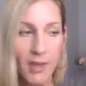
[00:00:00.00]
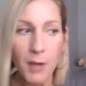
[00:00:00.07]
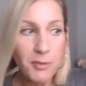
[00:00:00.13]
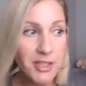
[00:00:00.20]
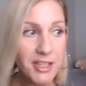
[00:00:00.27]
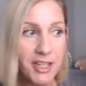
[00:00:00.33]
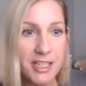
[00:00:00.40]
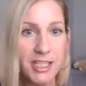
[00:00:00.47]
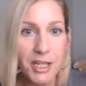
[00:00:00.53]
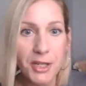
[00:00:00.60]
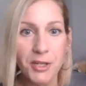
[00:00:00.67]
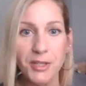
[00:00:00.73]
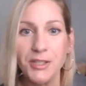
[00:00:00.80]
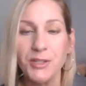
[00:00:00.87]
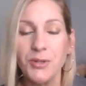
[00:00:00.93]
was going to tell
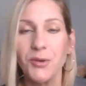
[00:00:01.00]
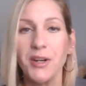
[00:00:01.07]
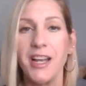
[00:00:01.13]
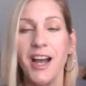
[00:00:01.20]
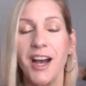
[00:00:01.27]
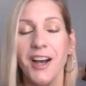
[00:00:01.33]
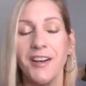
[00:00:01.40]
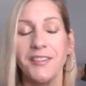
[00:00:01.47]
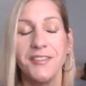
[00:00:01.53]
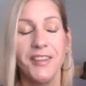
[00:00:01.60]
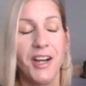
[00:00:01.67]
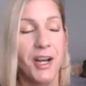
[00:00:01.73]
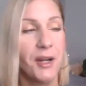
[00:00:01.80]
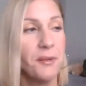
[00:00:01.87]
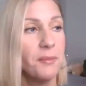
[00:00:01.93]
you the story of
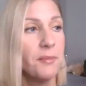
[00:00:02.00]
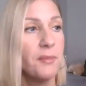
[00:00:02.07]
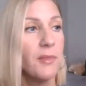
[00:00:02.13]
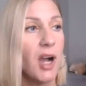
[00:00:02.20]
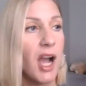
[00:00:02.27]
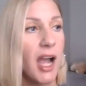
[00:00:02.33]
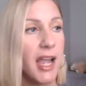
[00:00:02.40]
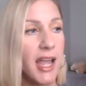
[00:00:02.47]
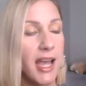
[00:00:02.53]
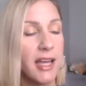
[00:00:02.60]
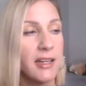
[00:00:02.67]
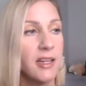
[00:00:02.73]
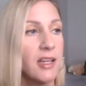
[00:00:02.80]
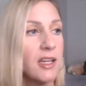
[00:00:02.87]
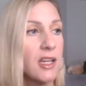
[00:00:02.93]
I
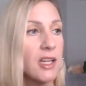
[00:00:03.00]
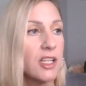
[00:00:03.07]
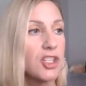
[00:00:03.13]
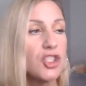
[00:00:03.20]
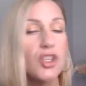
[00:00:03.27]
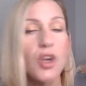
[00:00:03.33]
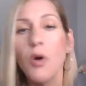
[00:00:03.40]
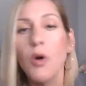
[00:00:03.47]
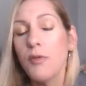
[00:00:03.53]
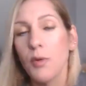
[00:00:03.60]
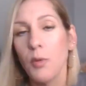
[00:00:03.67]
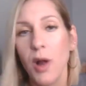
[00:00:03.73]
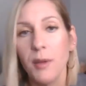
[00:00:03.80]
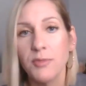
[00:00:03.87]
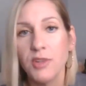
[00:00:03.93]
had so
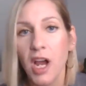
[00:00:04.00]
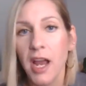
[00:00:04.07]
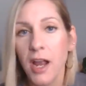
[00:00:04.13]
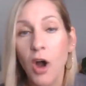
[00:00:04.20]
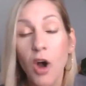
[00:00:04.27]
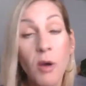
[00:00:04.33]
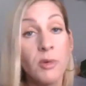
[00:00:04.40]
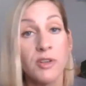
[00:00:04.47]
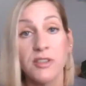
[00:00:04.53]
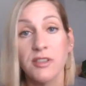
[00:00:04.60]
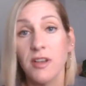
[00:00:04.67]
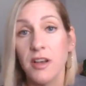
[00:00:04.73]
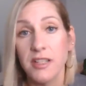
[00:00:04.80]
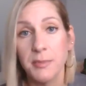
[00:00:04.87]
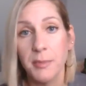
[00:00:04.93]
overwhelmed, I almost
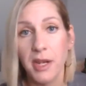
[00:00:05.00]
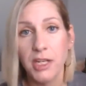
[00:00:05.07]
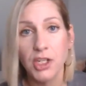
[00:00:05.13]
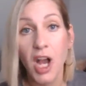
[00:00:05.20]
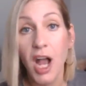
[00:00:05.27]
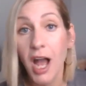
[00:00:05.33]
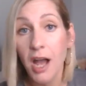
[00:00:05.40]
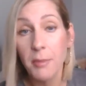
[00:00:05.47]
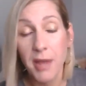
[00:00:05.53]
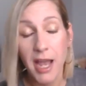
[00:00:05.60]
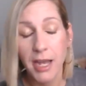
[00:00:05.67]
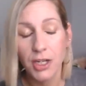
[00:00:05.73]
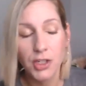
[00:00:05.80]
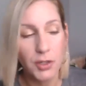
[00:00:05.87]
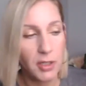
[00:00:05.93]
lost my job,
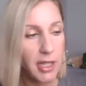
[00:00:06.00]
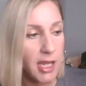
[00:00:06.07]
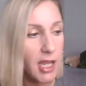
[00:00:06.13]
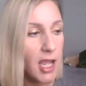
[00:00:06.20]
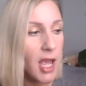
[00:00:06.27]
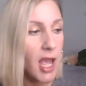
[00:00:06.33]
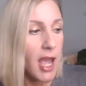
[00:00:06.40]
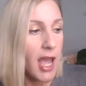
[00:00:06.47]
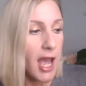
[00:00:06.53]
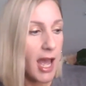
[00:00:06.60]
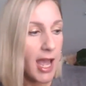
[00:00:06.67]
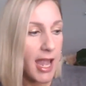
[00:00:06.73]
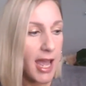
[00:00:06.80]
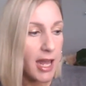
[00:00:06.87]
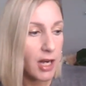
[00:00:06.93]
actually.
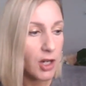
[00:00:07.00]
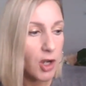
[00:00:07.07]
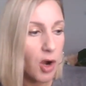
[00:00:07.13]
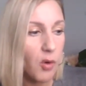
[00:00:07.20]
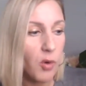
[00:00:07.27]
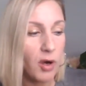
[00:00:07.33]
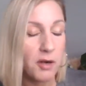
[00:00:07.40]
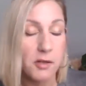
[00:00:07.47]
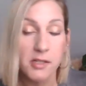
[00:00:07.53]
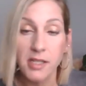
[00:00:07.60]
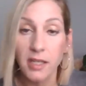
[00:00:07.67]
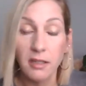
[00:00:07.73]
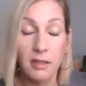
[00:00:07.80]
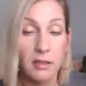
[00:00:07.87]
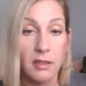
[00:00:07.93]
I had a coworker
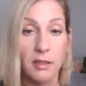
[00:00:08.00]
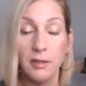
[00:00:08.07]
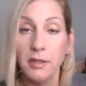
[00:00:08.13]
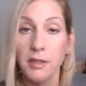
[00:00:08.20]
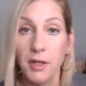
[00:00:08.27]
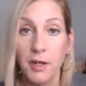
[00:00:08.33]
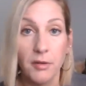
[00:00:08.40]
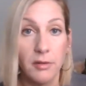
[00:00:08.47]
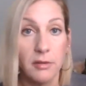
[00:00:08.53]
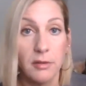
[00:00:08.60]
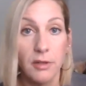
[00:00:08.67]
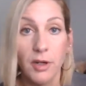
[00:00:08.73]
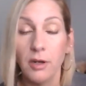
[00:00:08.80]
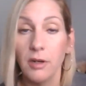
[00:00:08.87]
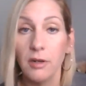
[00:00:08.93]
said,
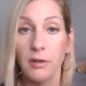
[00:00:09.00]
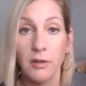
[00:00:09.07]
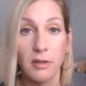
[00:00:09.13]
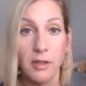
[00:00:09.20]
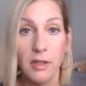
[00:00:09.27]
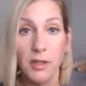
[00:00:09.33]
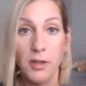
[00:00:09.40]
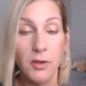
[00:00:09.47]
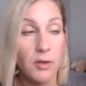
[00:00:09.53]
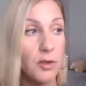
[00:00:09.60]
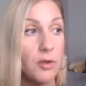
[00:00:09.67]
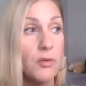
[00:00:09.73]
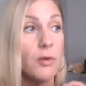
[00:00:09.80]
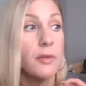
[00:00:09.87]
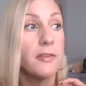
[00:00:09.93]
girl,
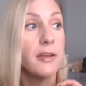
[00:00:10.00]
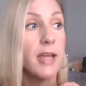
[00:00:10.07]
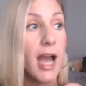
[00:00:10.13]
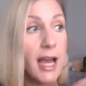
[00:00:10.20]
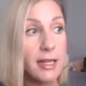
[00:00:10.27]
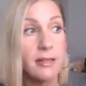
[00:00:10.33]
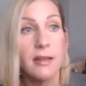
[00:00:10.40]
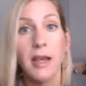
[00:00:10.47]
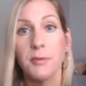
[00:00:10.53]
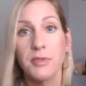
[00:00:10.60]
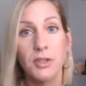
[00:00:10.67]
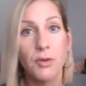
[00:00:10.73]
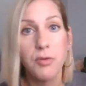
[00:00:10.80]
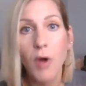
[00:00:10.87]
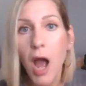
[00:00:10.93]
you got, I was
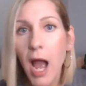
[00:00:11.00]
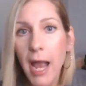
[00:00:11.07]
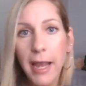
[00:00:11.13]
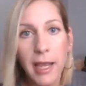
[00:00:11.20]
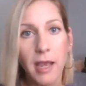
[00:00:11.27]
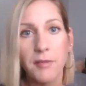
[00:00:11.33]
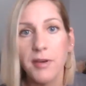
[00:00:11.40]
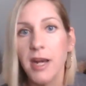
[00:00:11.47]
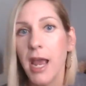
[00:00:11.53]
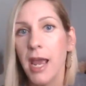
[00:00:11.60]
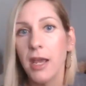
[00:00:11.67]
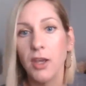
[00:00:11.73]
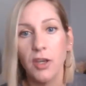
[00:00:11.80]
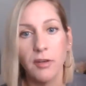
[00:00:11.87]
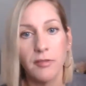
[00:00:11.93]
crying every
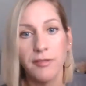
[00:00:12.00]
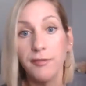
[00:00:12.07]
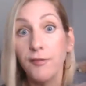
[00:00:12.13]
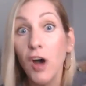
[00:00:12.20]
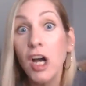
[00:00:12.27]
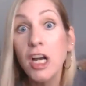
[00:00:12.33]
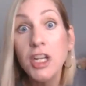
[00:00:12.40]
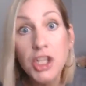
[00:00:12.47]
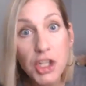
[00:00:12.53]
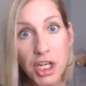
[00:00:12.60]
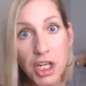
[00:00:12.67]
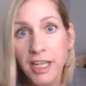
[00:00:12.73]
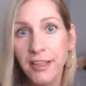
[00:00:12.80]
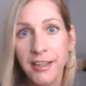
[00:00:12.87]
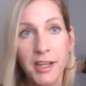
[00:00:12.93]
day. I couldn't
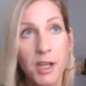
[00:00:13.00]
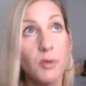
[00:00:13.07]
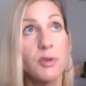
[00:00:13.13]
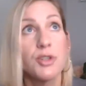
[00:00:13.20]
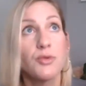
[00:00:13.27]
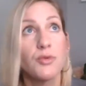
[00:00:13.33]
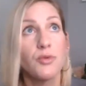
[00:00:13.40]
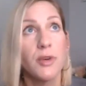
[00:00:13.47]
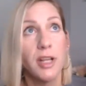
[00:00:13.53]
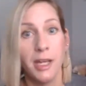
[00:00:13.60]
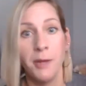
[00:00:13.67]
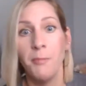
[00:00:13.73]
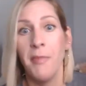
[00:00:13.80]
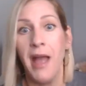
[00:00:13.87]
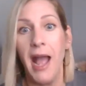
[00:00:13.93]
function. It was
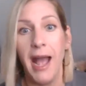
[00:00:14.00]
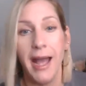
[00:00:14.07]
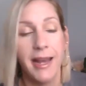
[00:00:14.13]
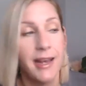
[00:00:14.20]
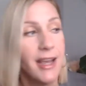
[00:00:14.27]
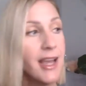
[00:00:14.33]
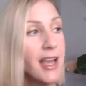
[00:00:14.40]
really bad.